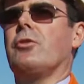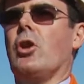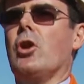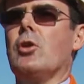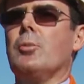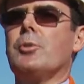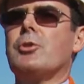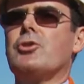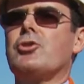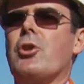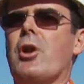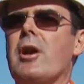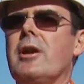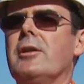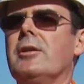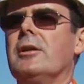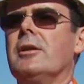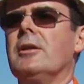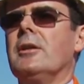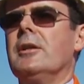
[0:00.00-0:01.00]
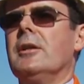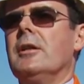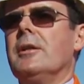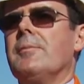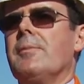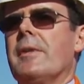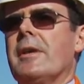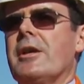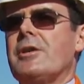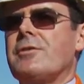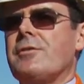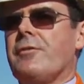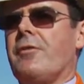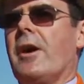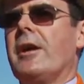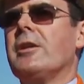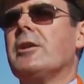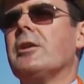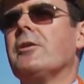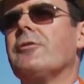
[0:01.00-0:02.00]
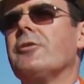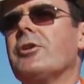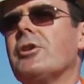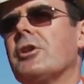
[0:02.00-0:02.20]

global trade. It's vital for